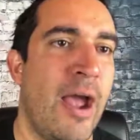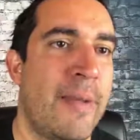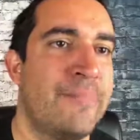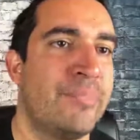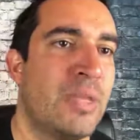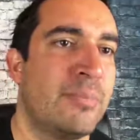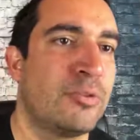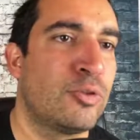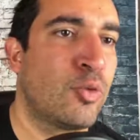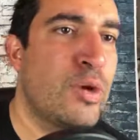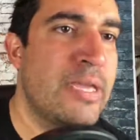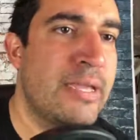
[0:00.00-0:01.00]
All right, number
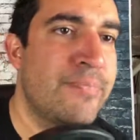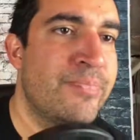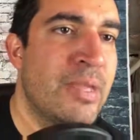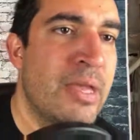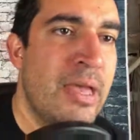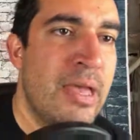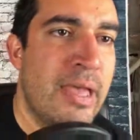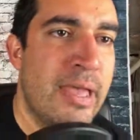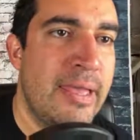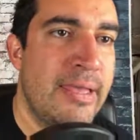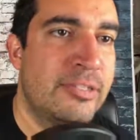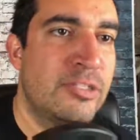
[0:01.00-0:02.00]
3
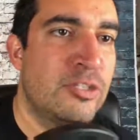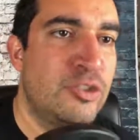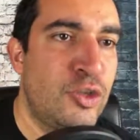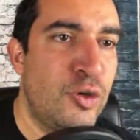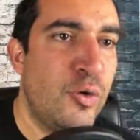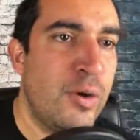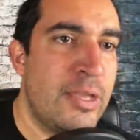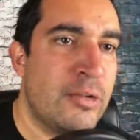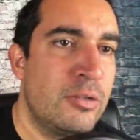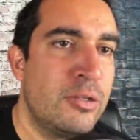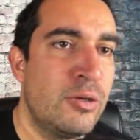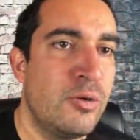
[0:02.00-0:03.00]
is do
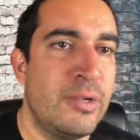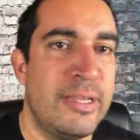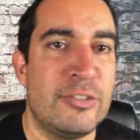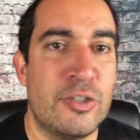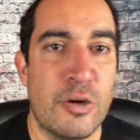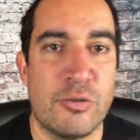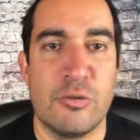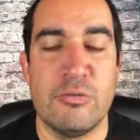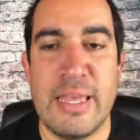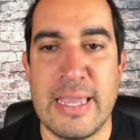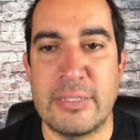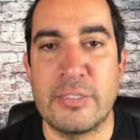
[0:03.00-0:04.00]
include
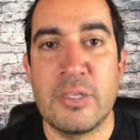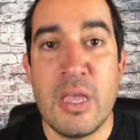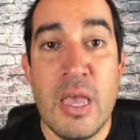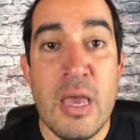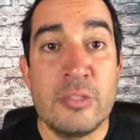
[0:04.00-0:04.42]
internal links.